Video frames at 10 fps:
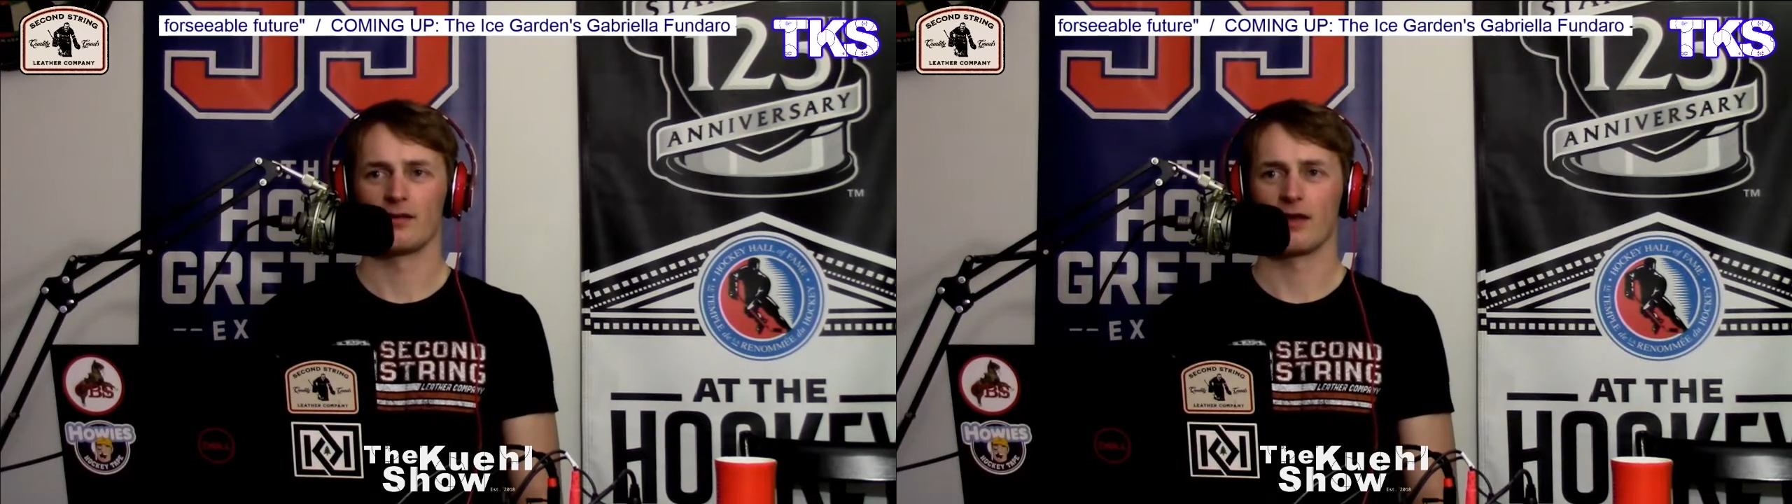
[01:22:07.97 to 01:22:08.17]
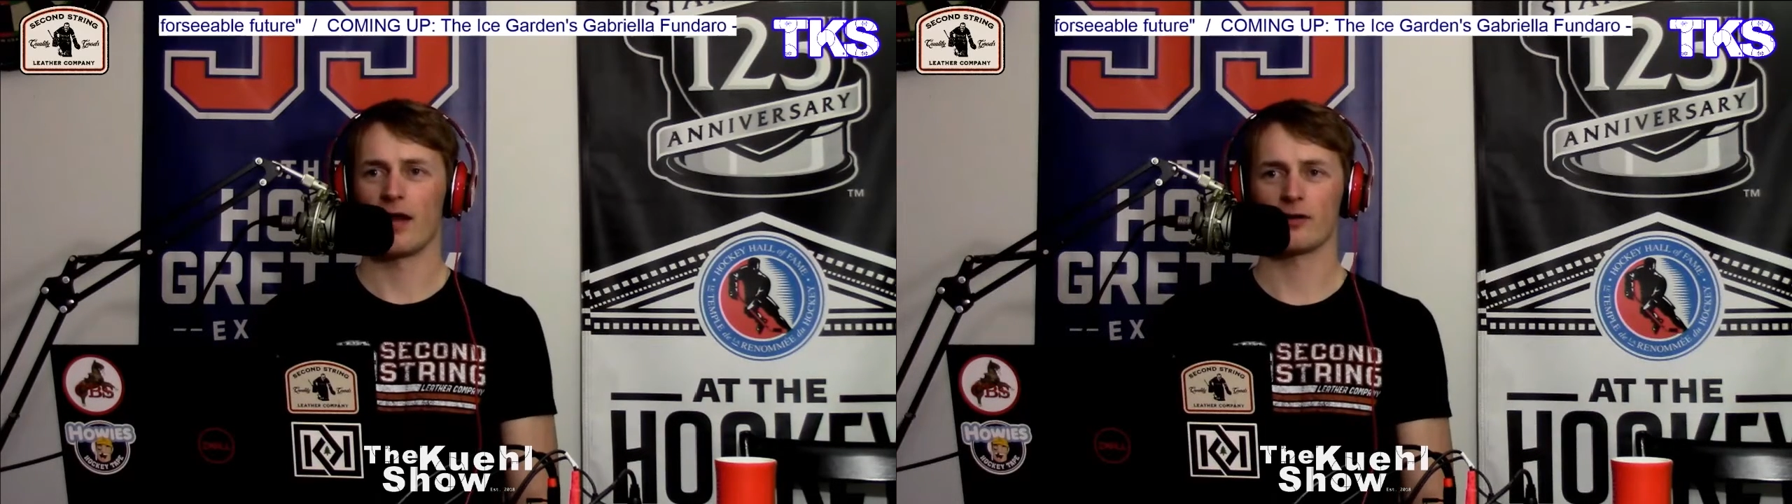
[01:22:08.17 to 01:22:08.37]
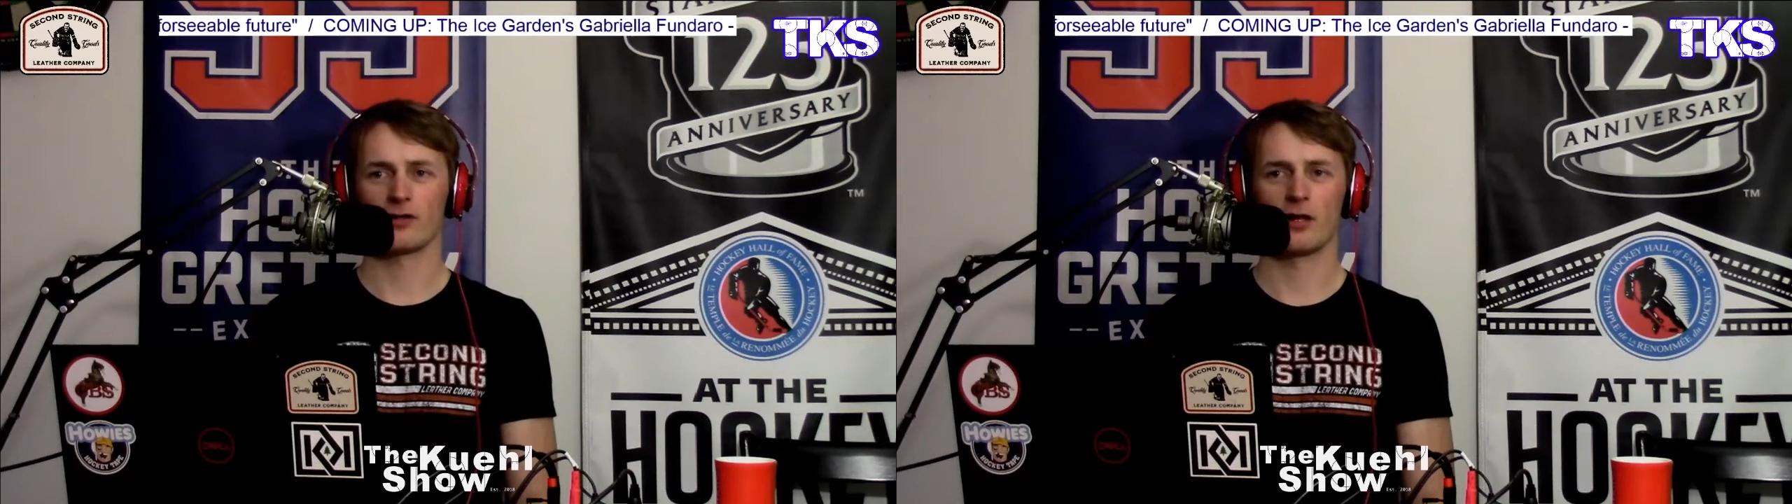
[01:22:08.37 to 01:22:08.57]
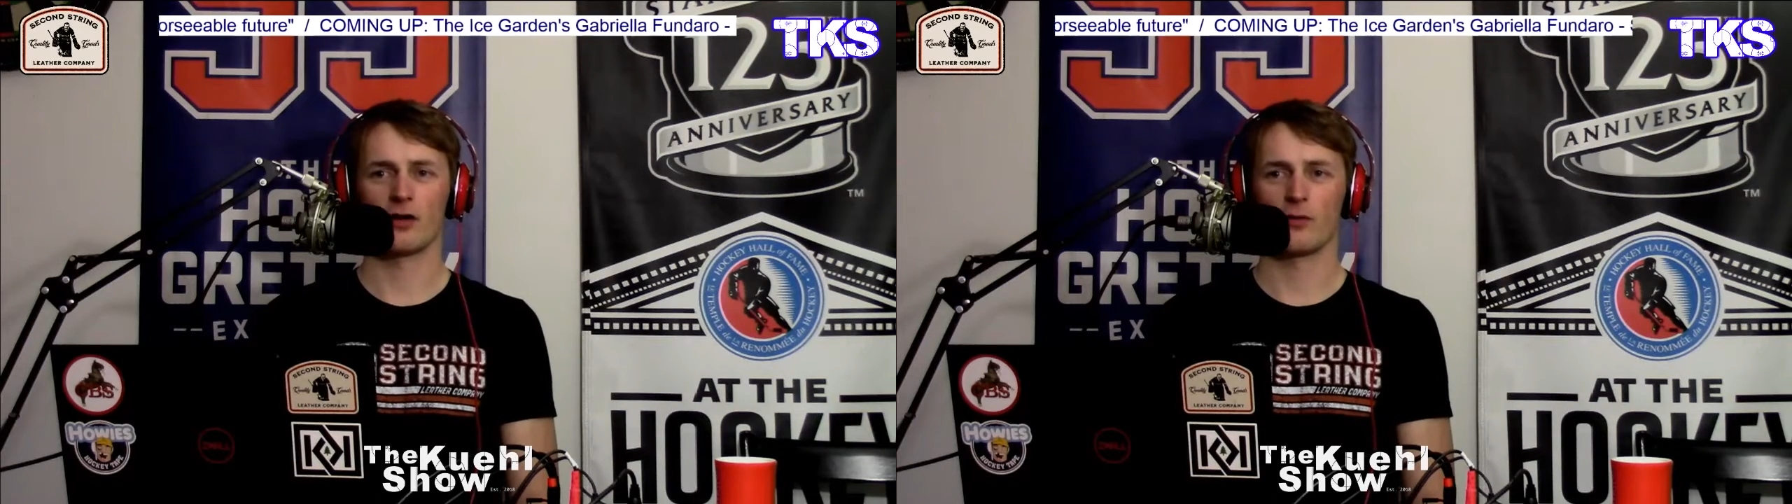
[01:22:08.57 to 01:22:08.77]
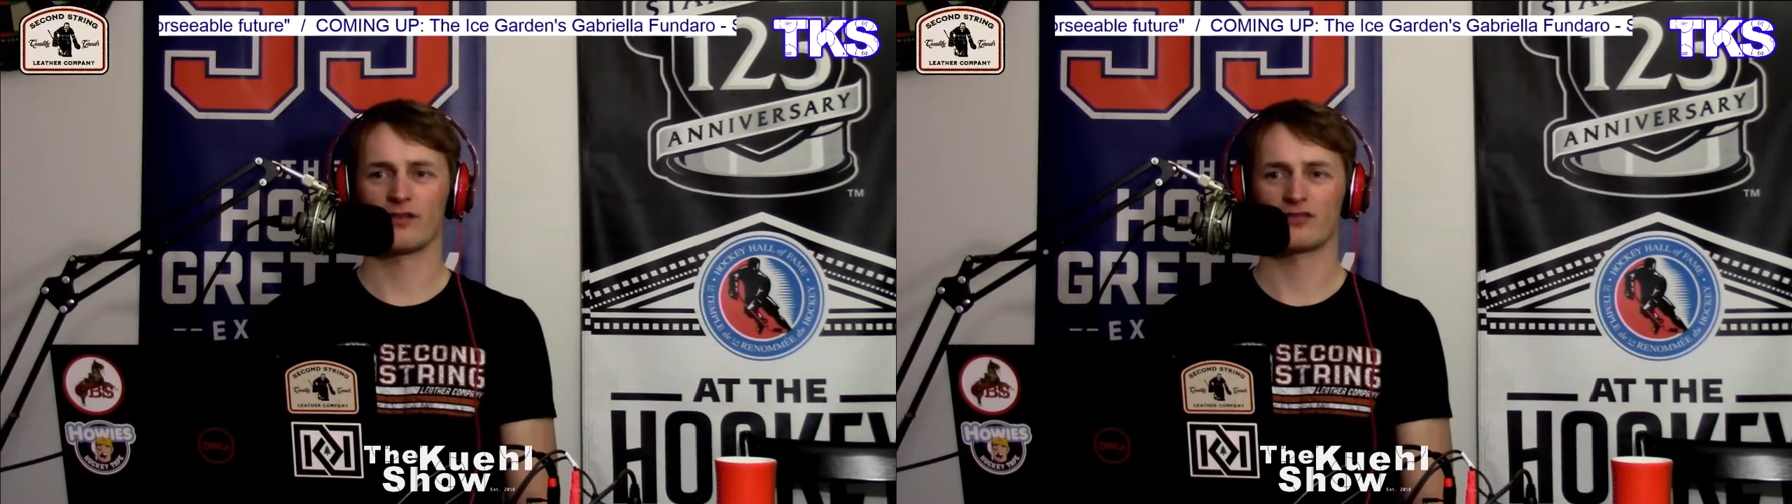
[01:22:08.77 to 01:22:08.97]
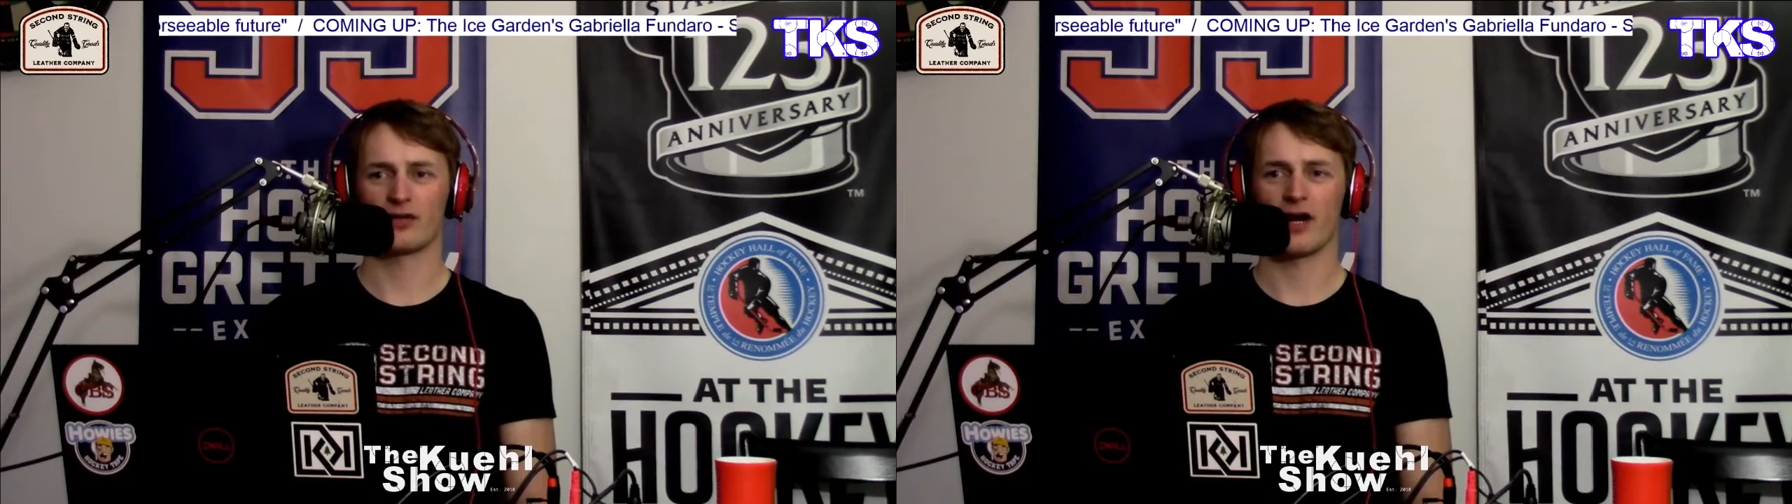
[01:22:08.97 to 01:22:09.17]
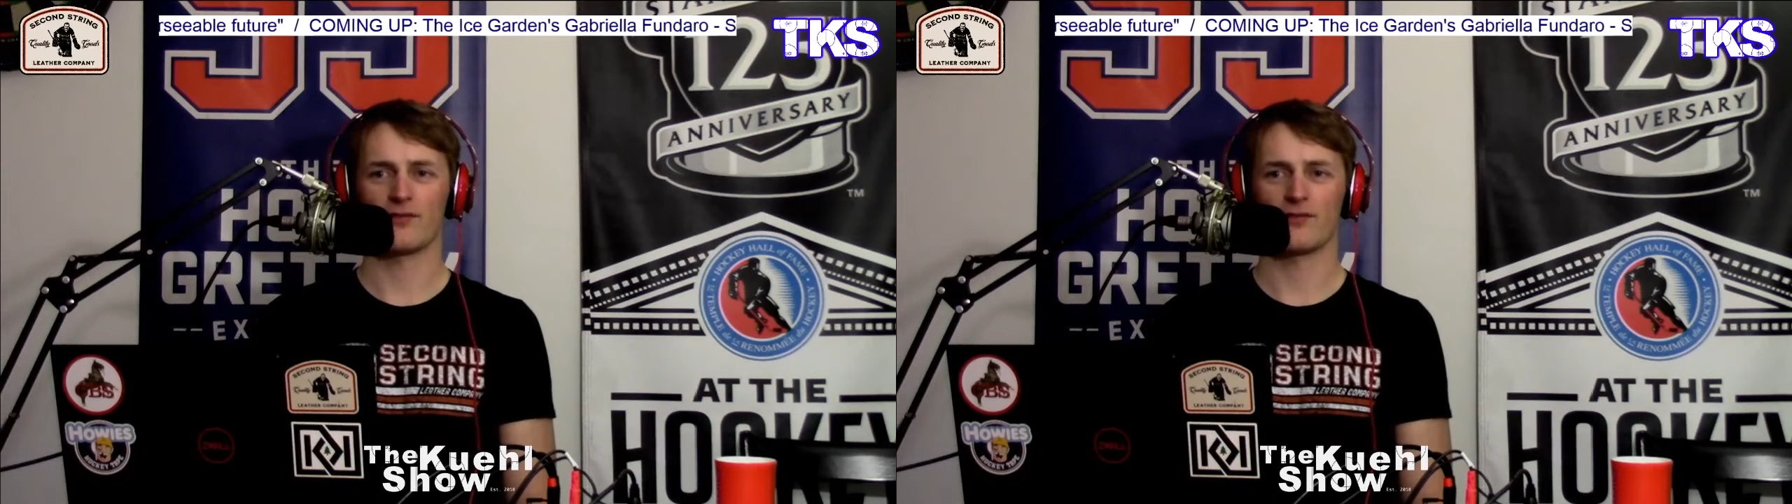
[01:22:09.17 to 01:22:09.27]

Henrik Lundqvist tried